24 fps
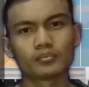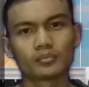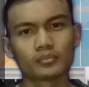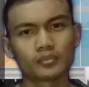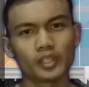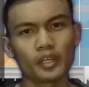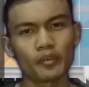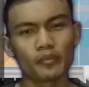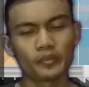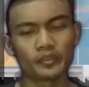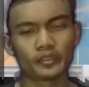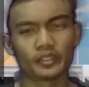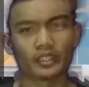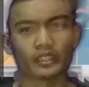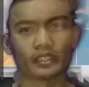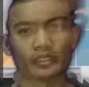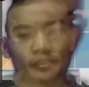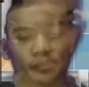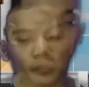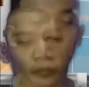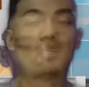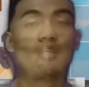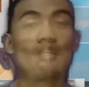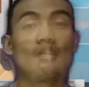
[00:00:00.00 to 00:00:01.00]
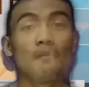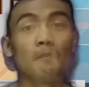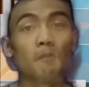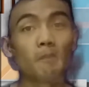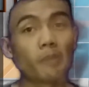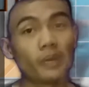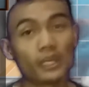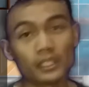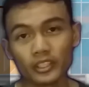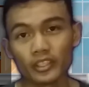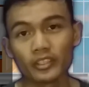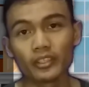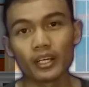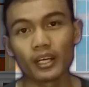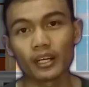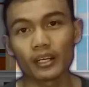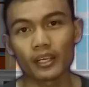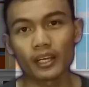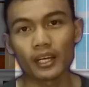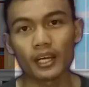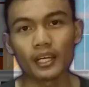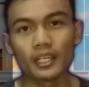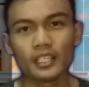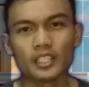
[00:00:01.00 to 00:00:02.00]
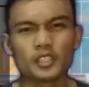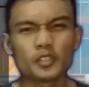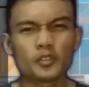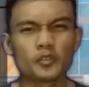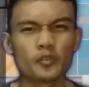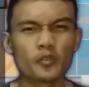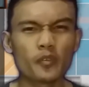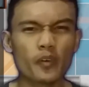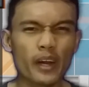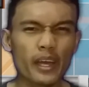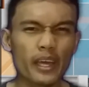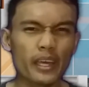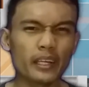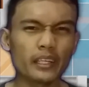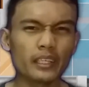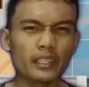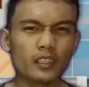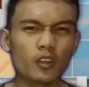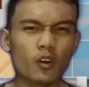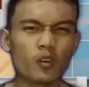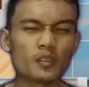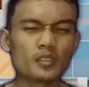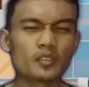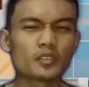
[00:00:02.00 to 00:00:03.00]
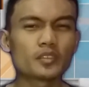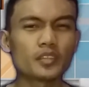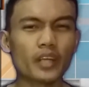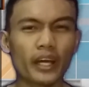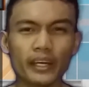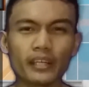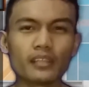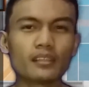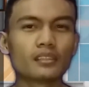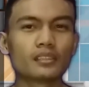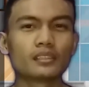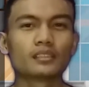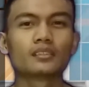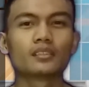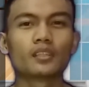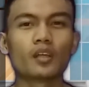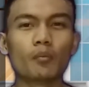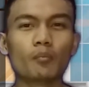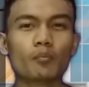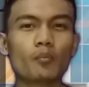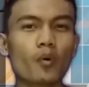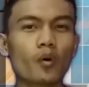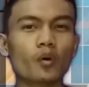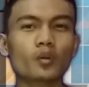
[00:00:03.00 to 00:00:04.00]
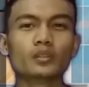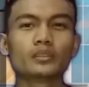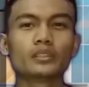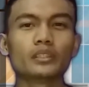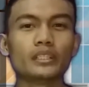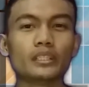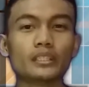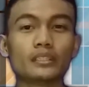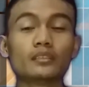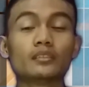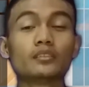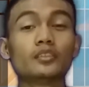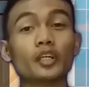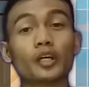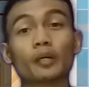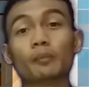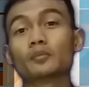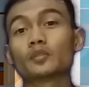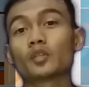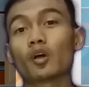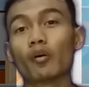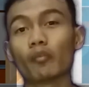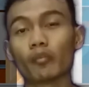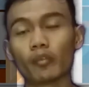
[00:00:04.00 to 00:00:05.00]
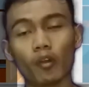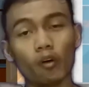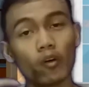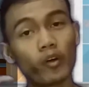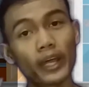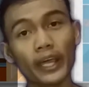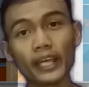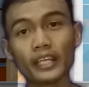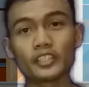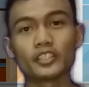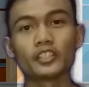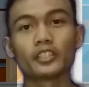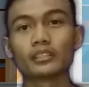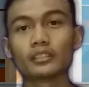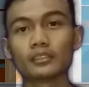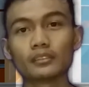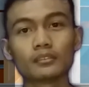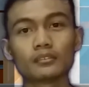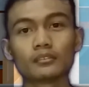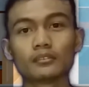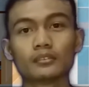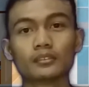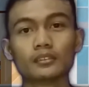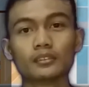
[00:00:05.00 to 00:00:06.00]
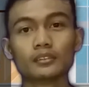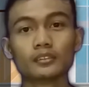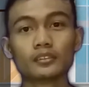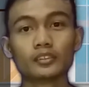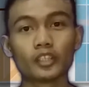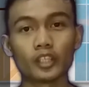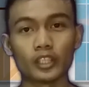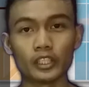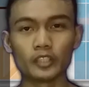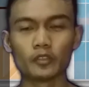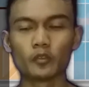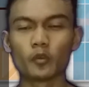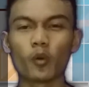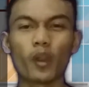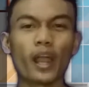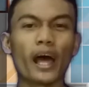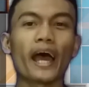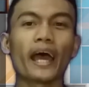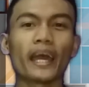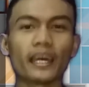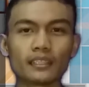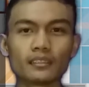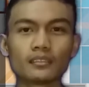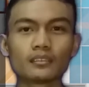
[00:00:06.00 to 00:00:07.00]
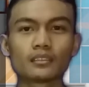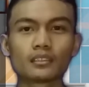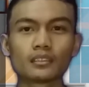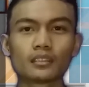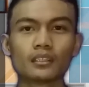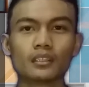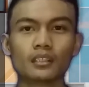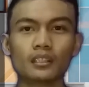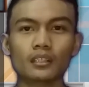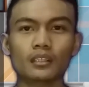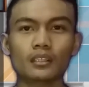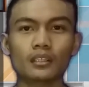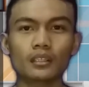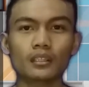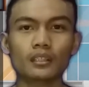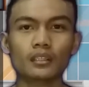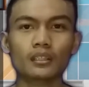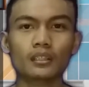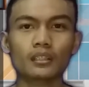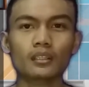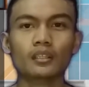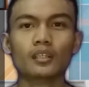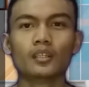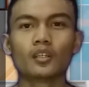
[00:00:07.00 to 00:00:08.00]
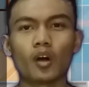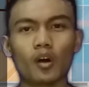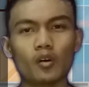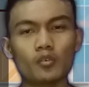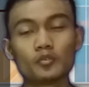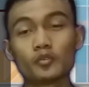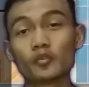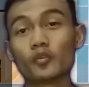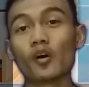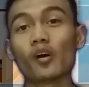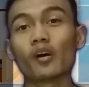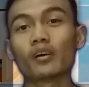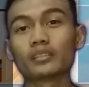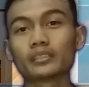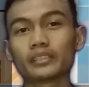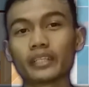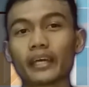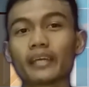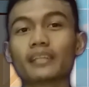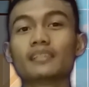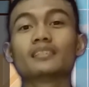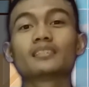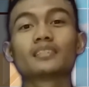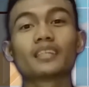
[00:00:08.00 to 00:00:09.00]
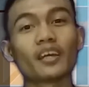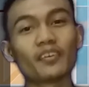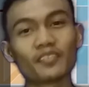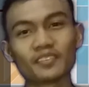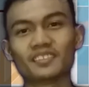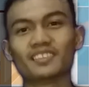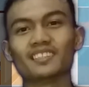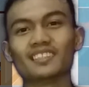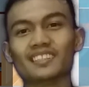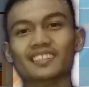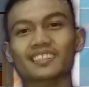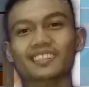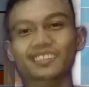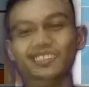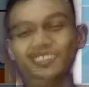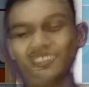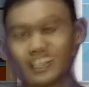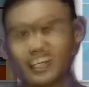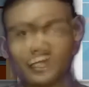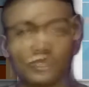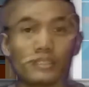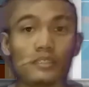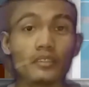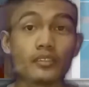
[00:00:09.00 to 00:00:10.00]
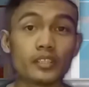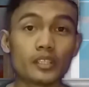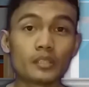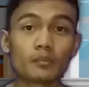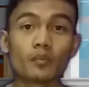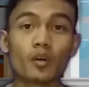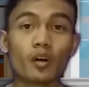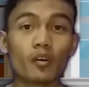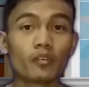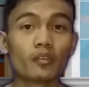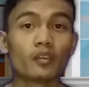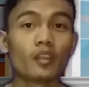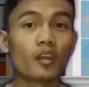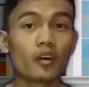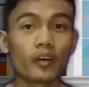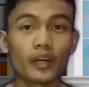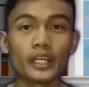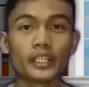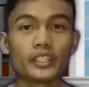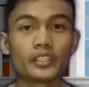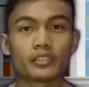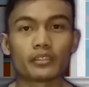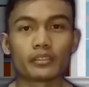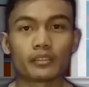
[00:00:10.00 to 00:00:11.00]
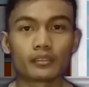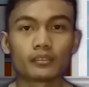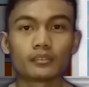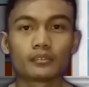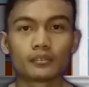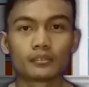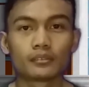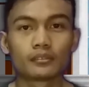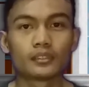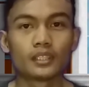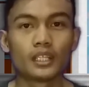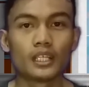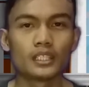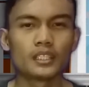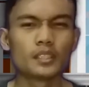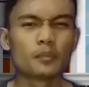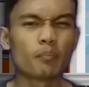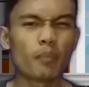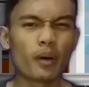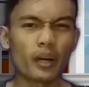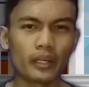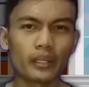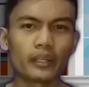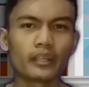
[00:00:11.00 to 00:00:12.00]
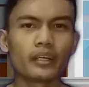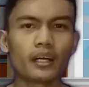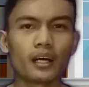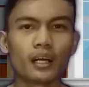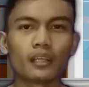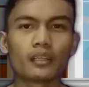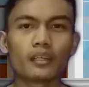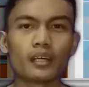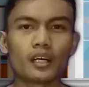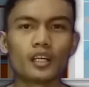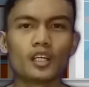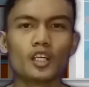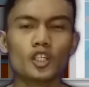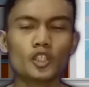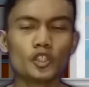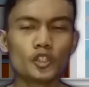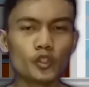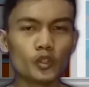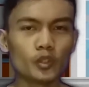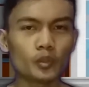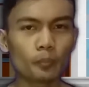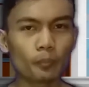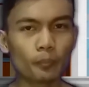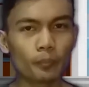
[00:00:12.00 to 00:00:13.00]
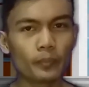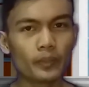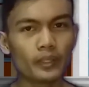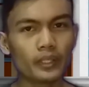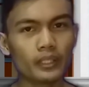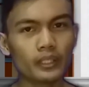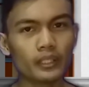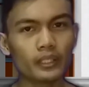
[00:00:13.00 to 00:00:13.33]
everything. Parking area is very considered both in terms of location, clean lines, comfort and safety. In terms of location, the parking area should be